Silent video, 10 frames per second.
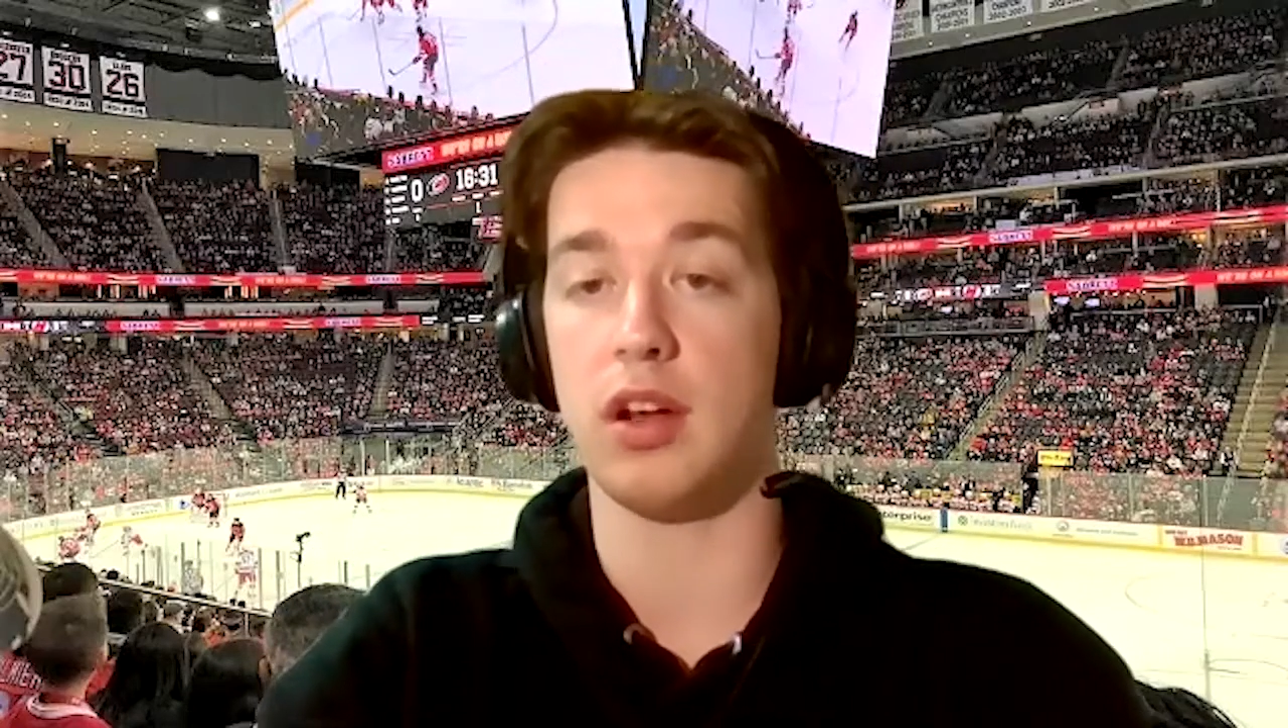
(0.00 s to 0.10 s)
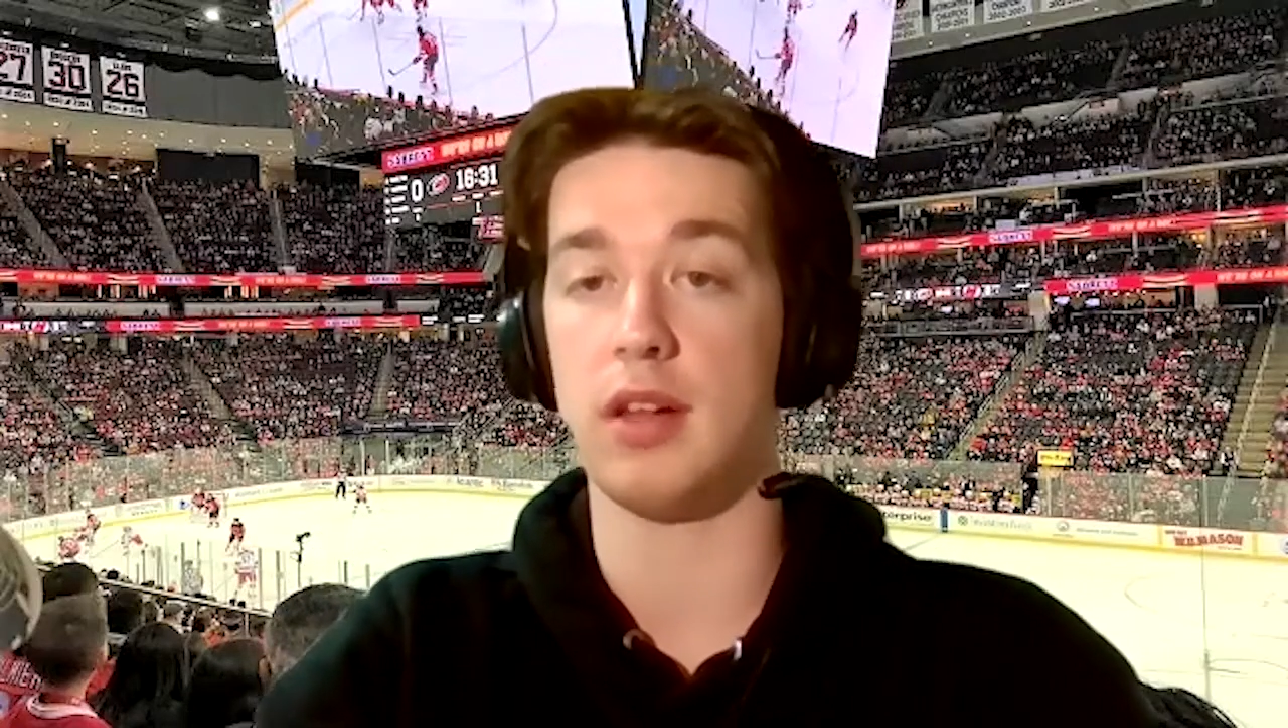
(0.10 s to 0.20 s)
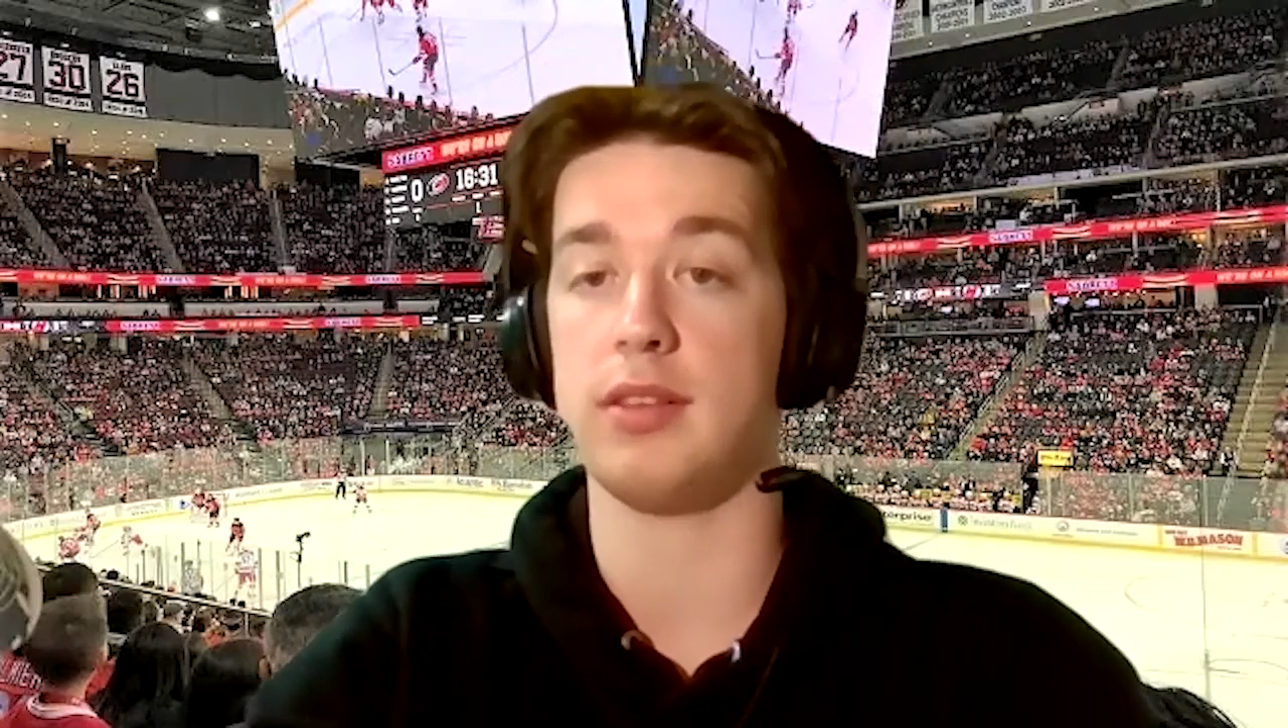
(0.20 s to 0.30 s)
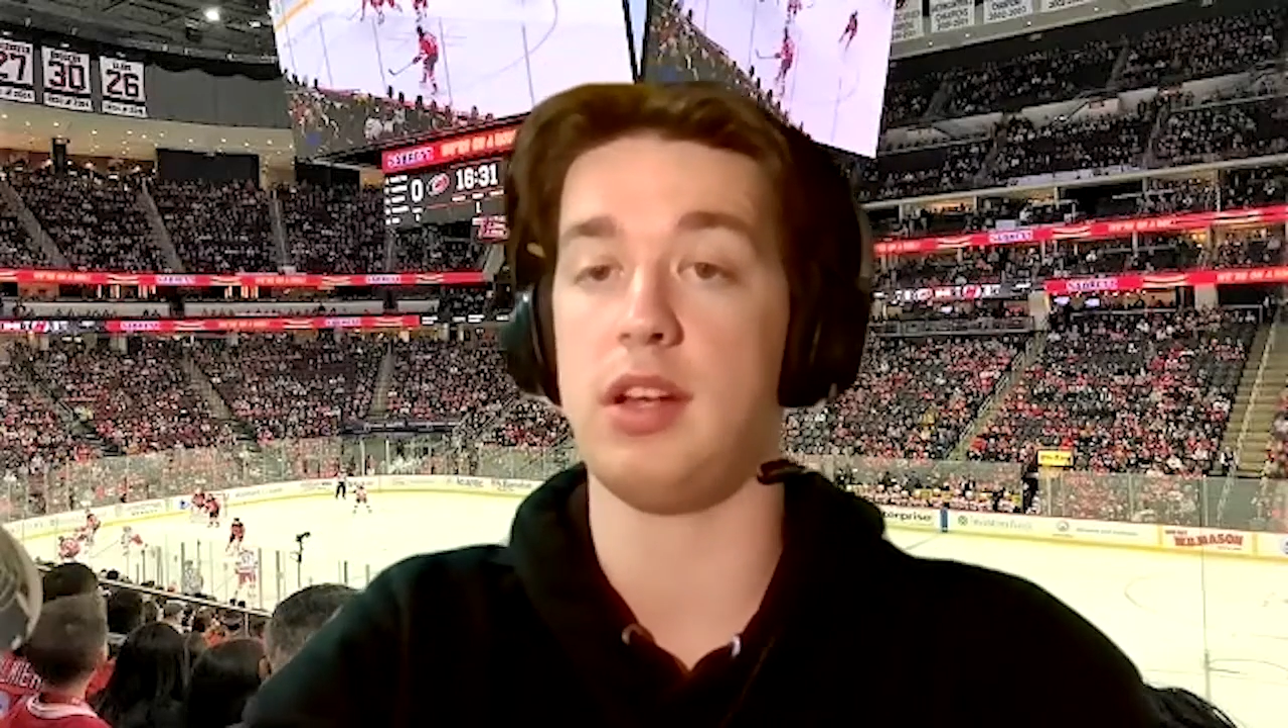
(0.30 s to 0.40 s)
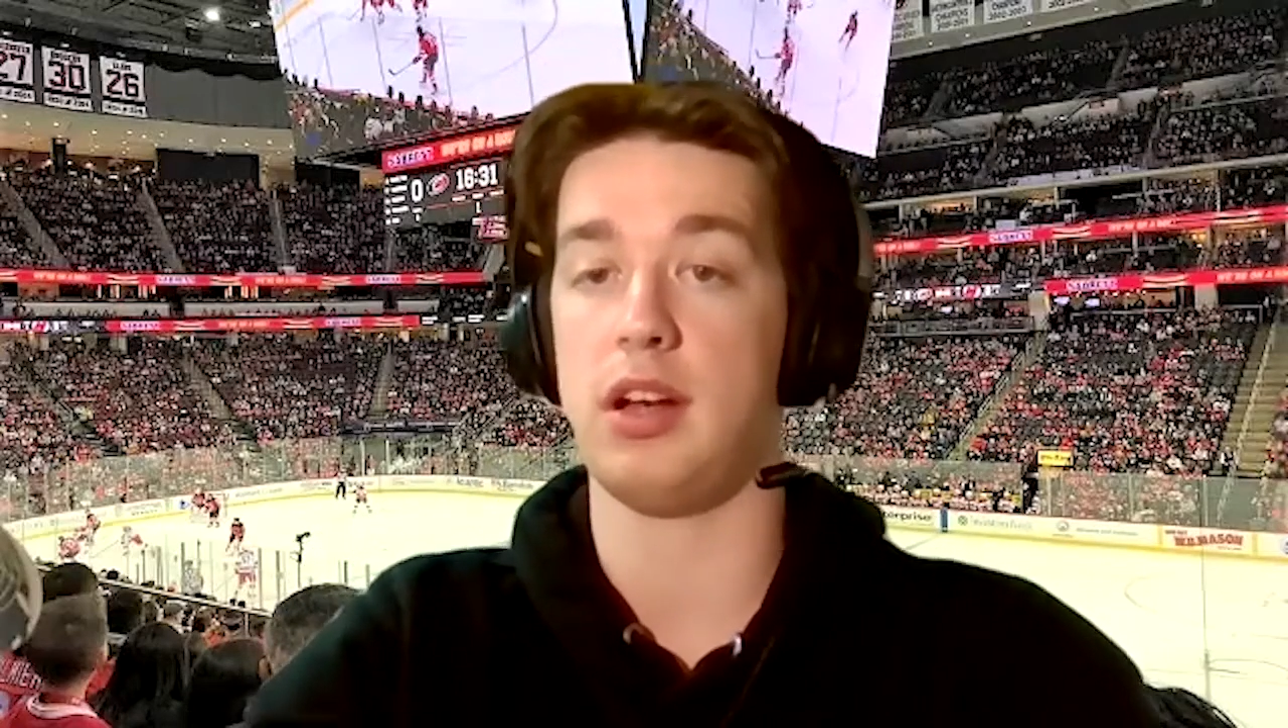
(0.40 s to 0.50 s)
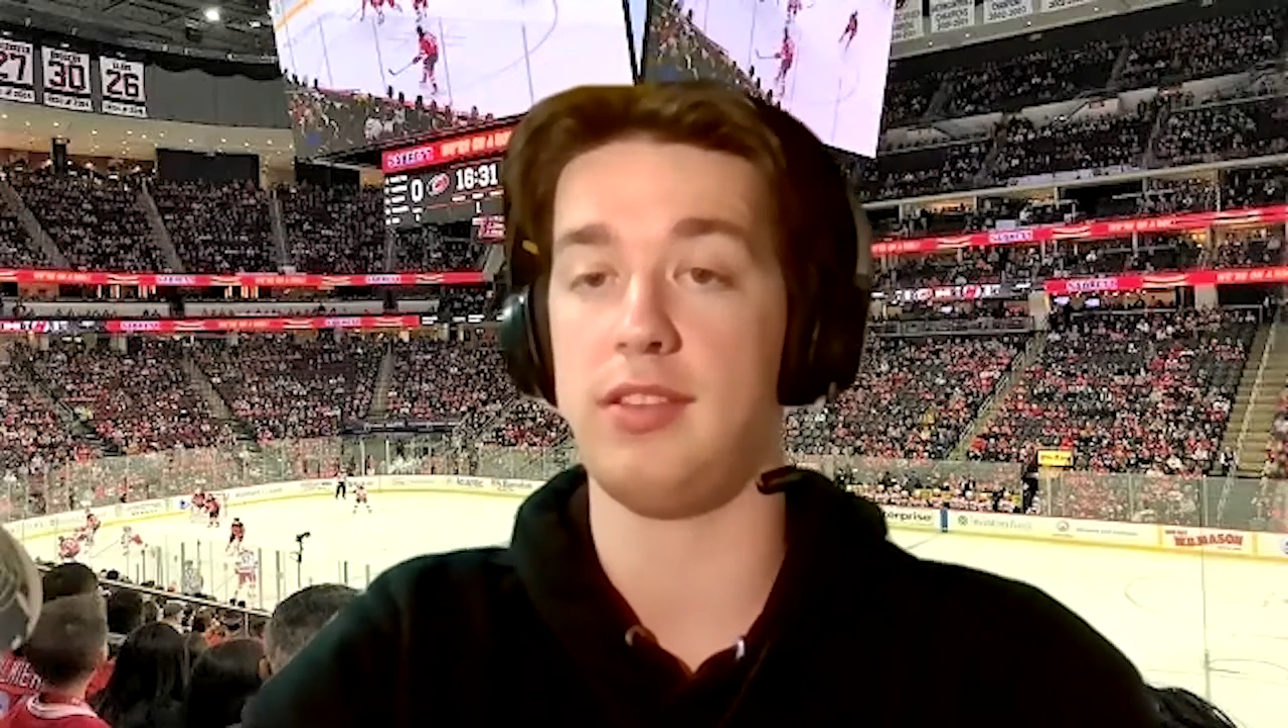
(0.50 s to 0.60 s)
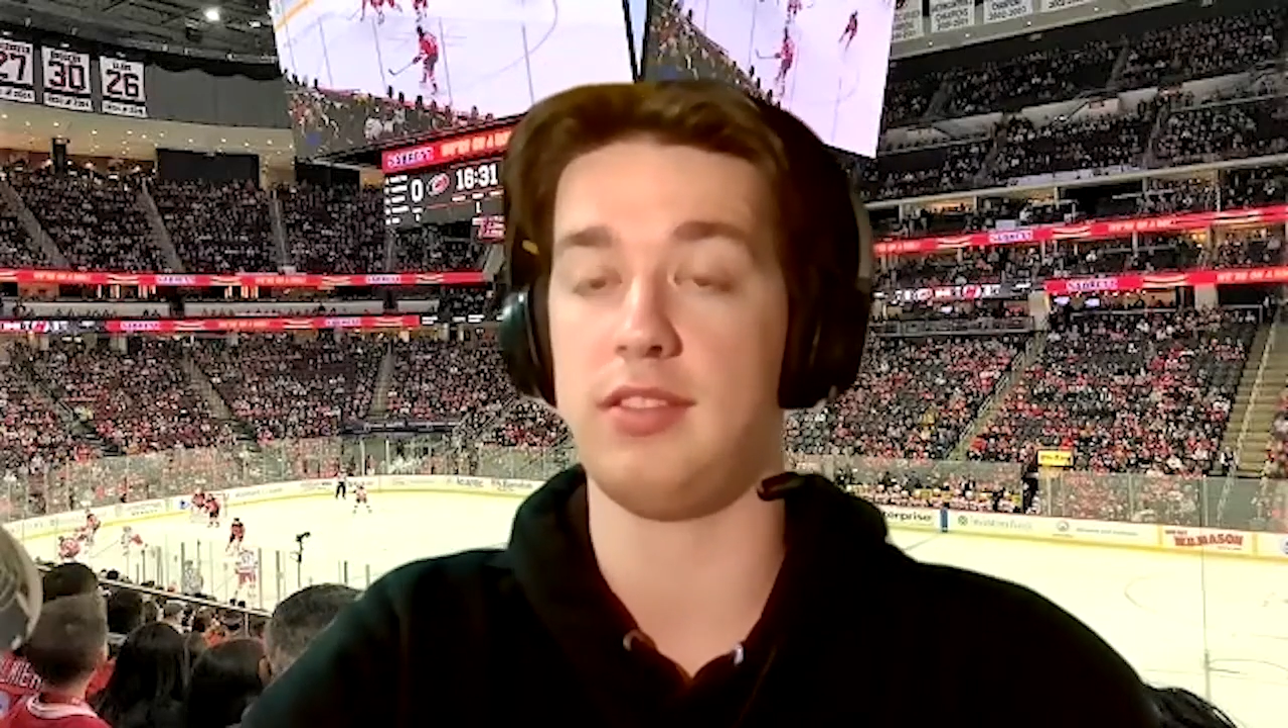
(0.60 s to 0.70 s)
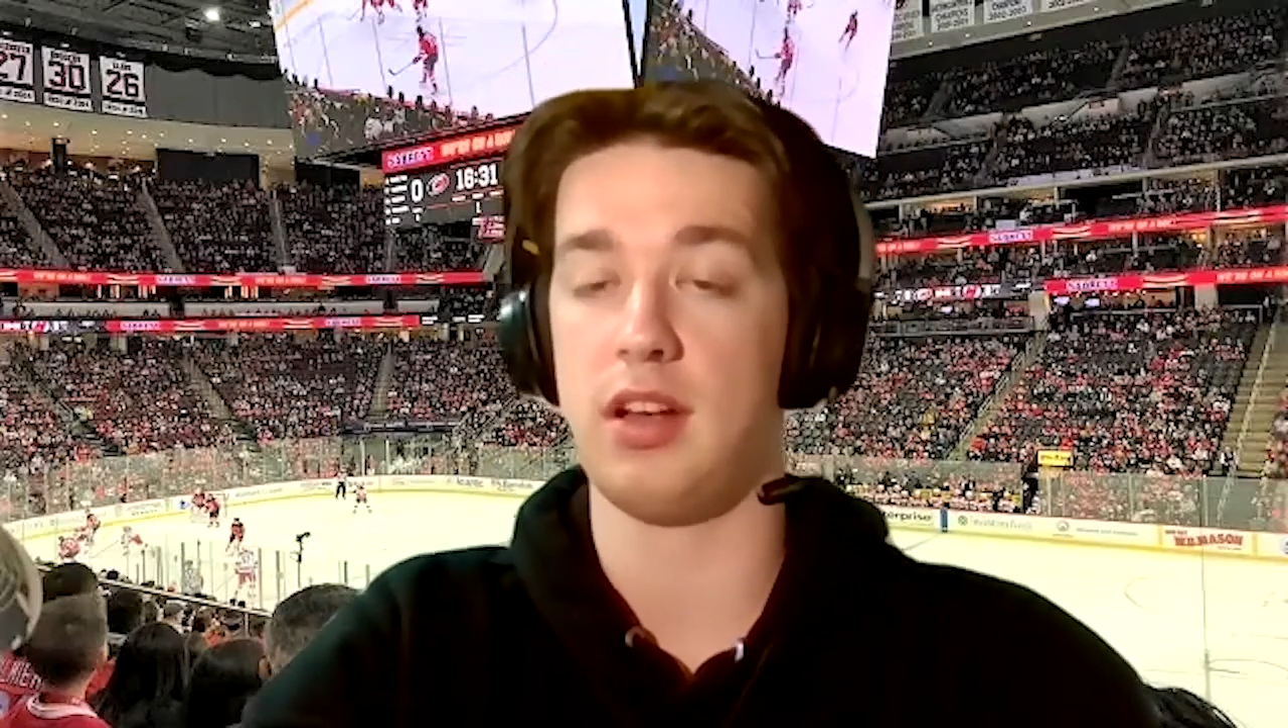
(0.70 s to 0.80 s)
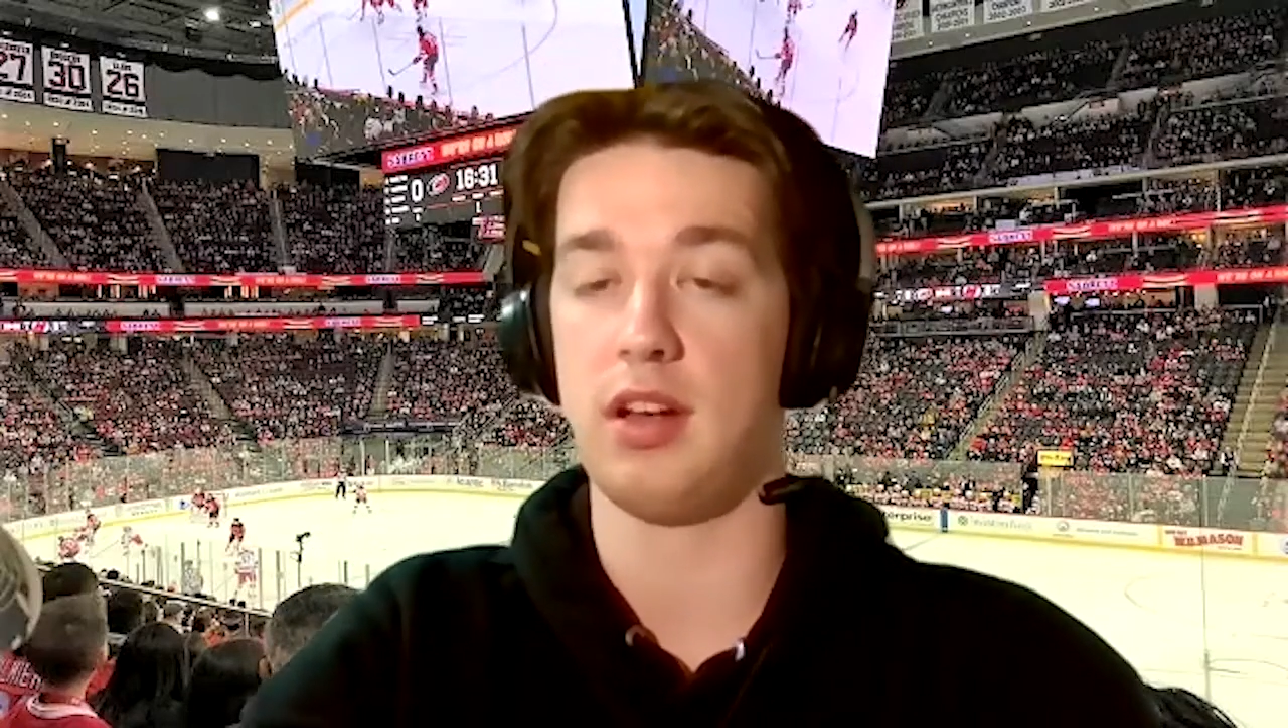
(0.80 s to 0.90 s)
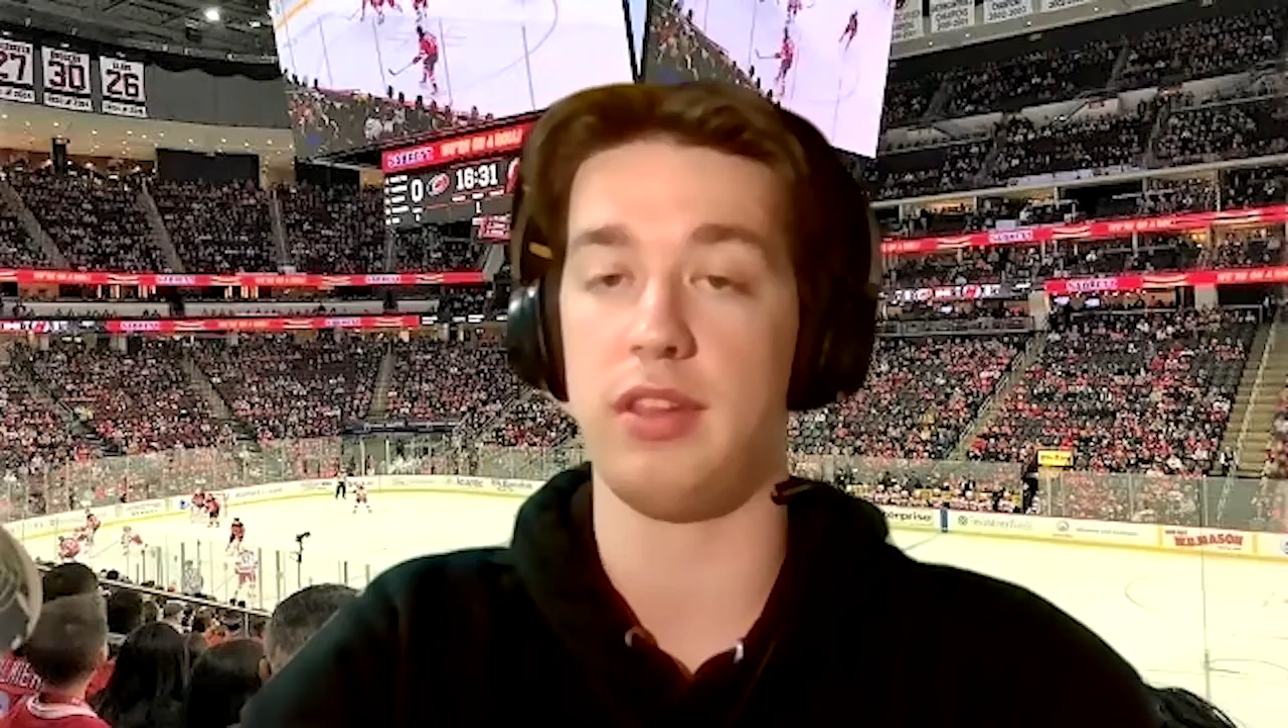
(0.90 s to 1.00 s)
on the ice
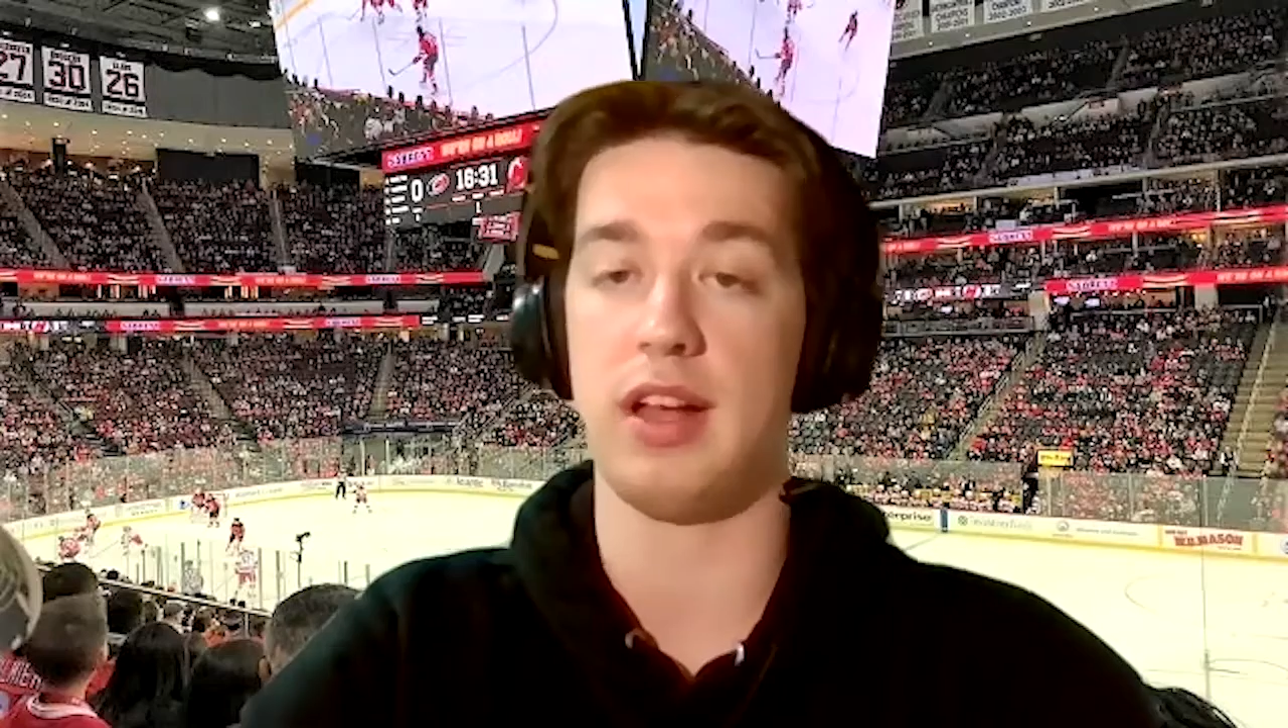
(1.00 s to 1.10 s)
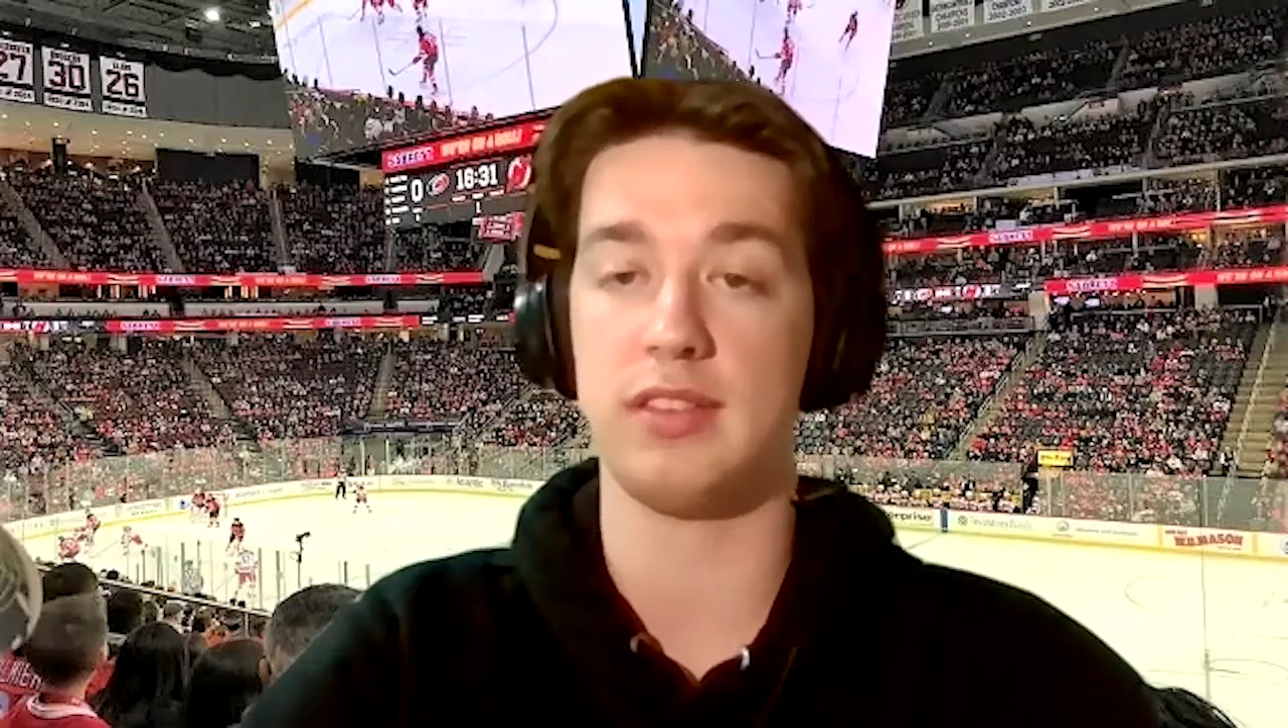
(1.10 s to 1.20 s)
now.